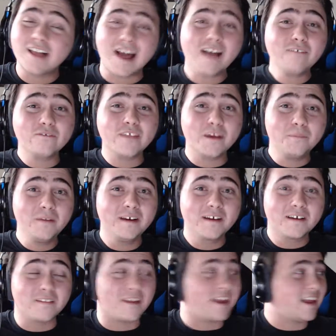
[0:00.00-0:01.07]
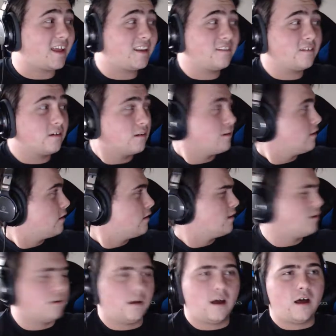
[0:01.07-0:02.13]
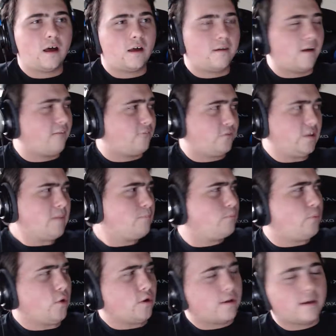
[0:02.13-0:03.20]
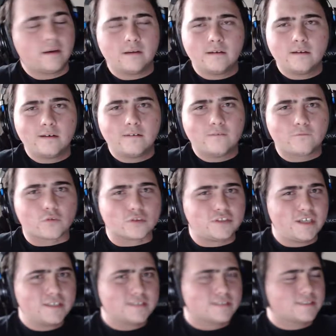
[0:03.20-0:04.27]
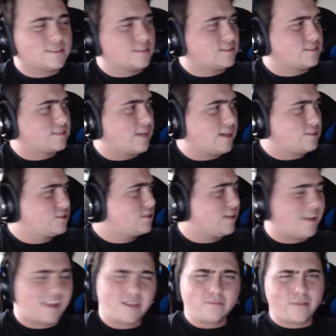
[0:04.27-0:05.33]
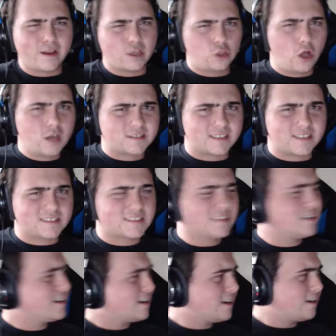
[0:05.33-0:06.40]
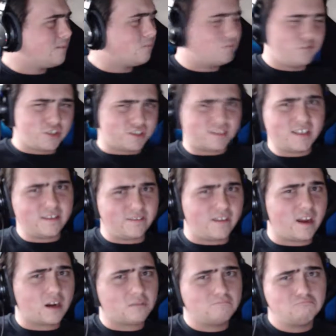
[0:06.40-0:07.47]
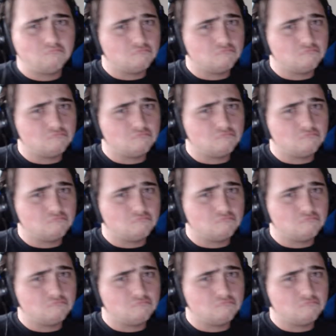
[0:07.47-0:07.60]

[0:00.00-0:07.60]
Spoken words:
them in a flip book for discs and such in my closet, just sitting there.